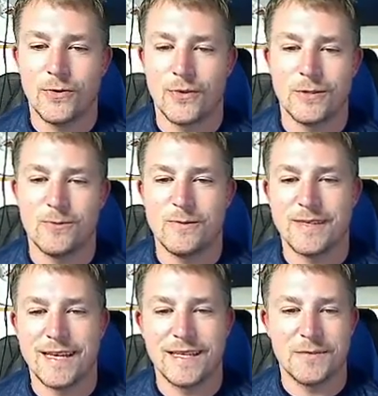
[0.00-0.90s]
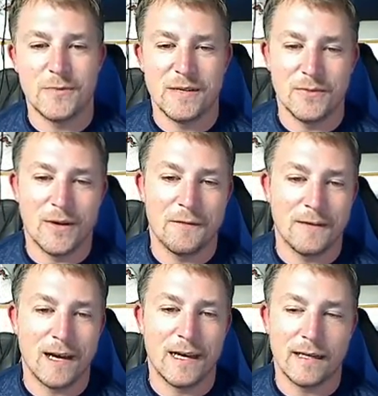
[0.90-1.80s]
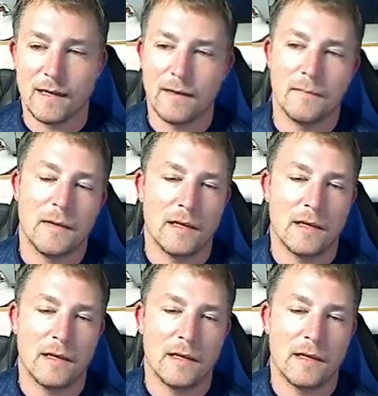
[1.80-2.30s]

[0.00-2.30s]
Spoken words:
because we've been catching people offline.